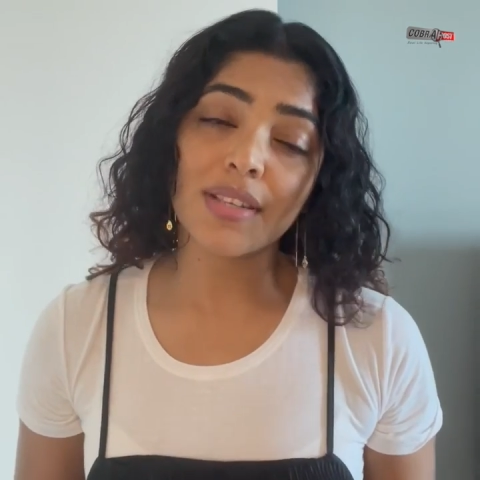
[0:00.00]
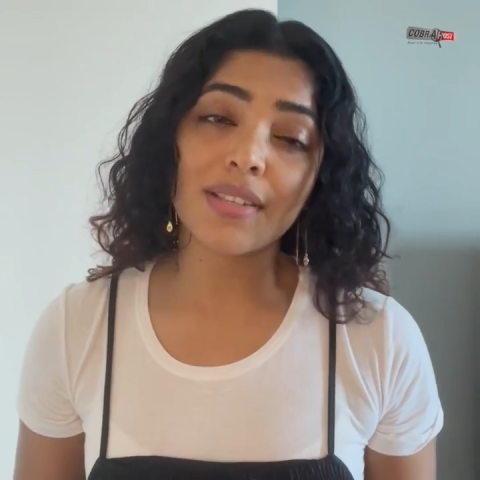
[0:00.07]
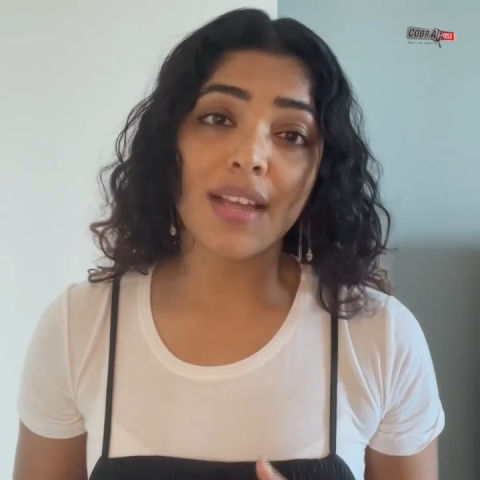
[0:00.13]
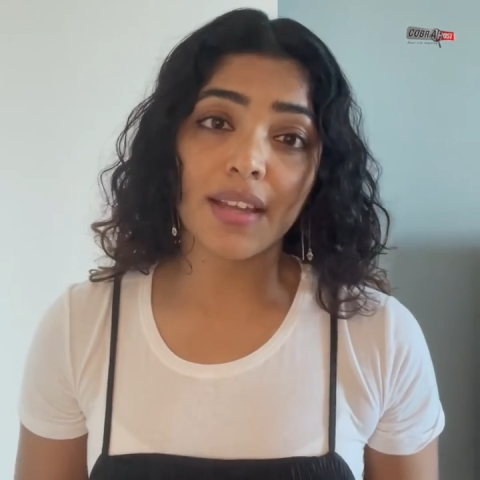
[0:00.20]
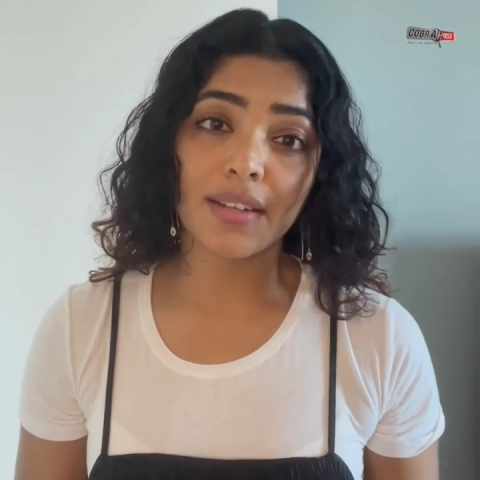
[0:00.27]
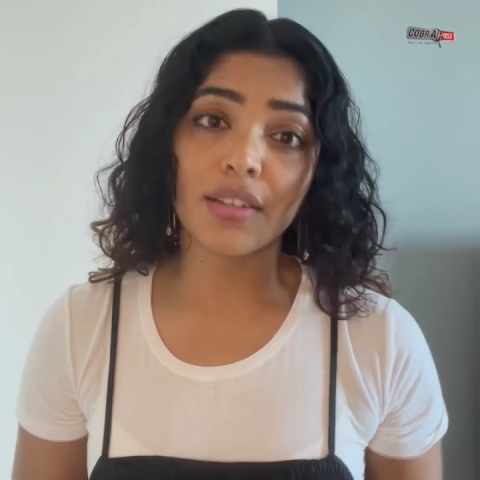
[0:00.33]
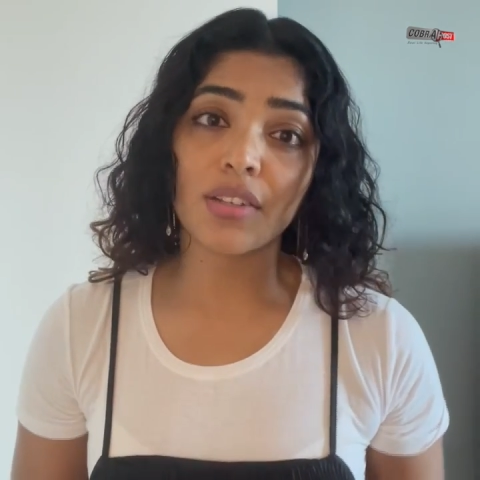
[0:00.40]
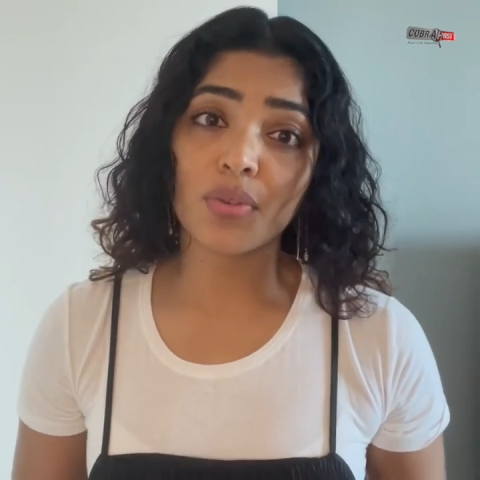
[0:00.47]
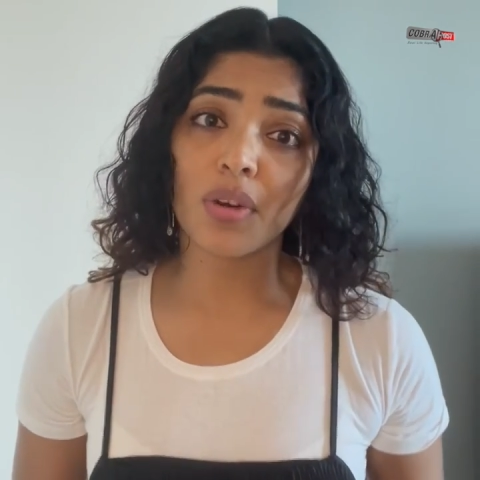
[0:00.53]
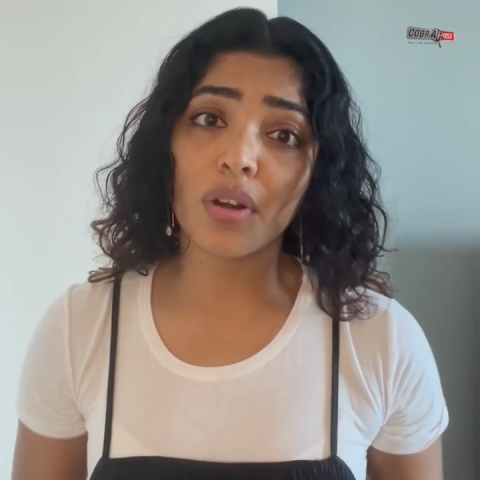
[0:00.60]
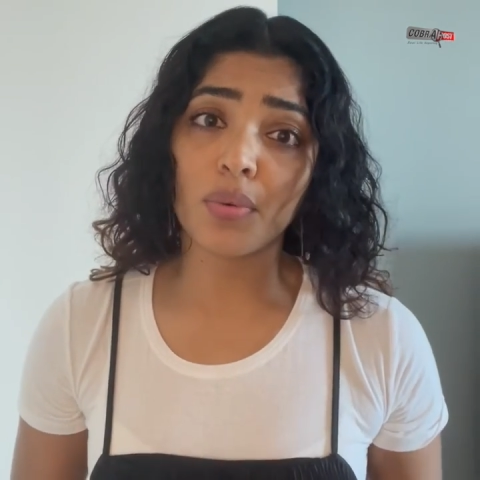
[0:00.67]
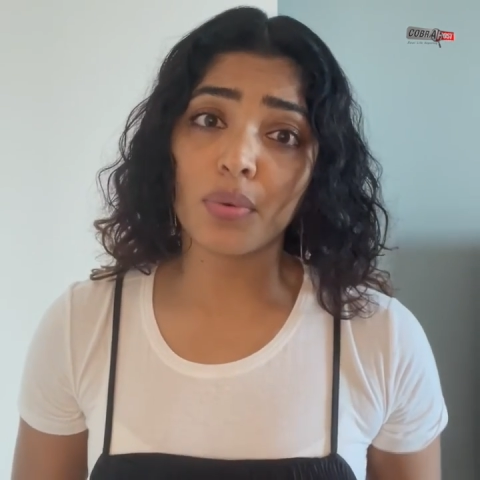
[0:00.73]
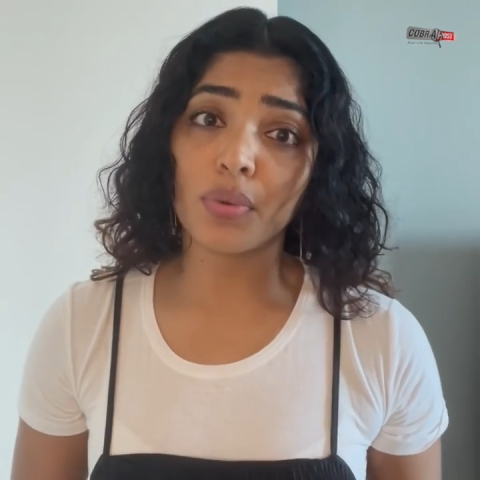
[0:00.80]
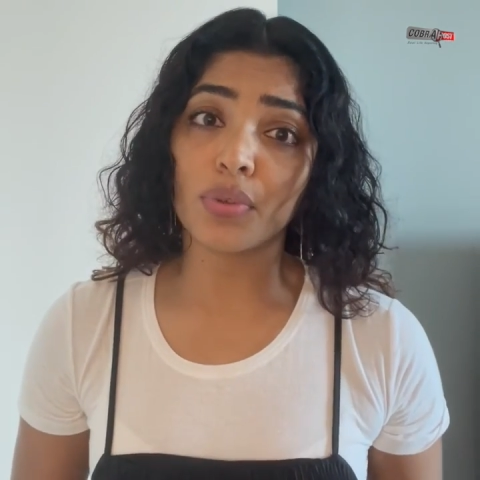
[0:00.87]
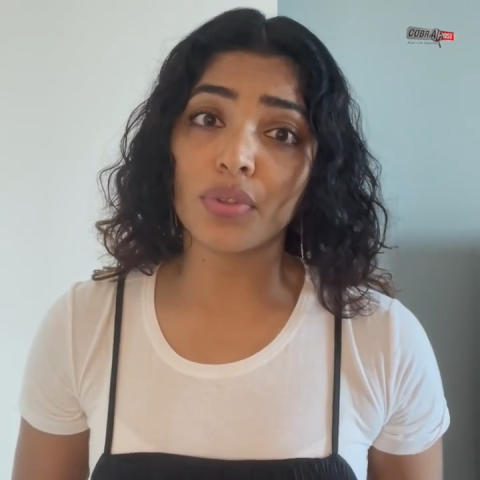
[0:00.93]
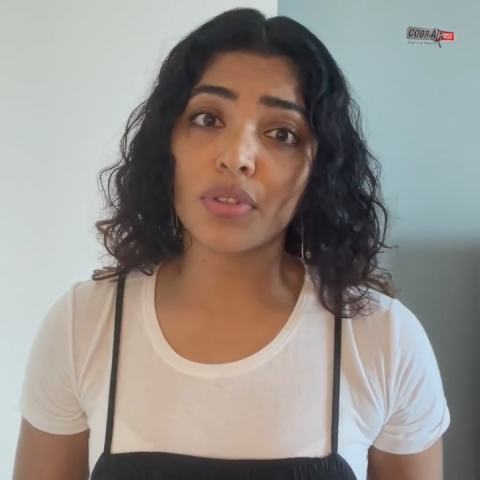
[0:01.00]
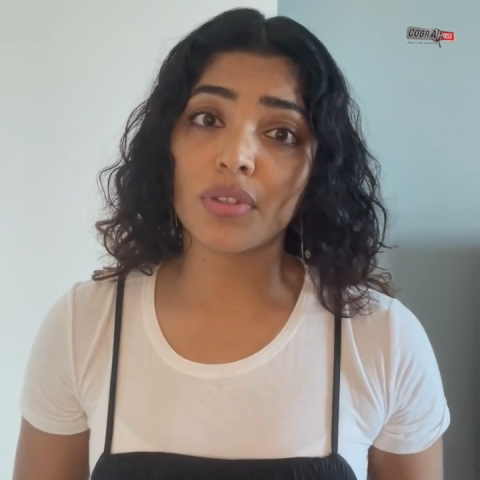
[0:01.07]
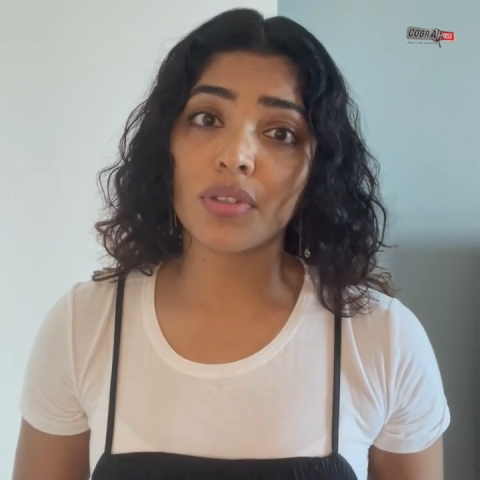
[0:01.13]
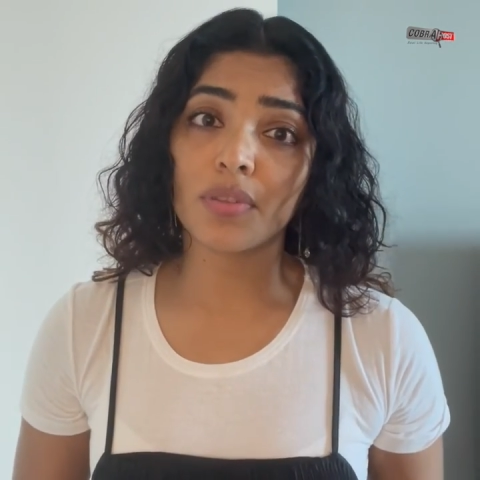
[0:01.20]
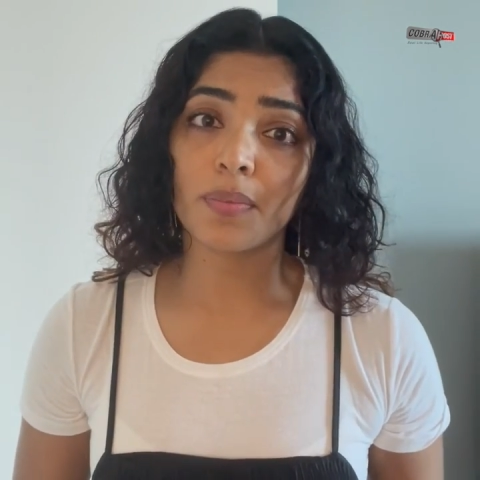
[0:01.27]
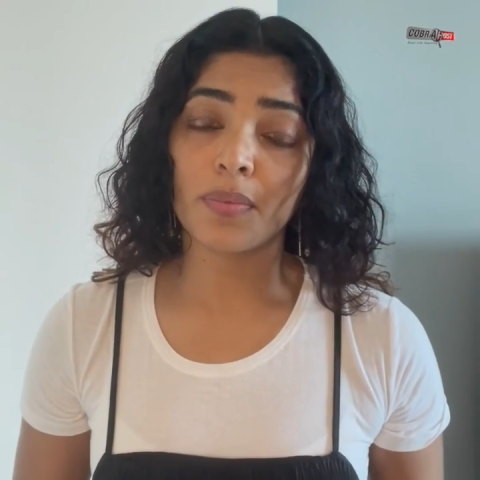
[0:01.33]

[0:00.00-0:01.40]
is adding to our woes.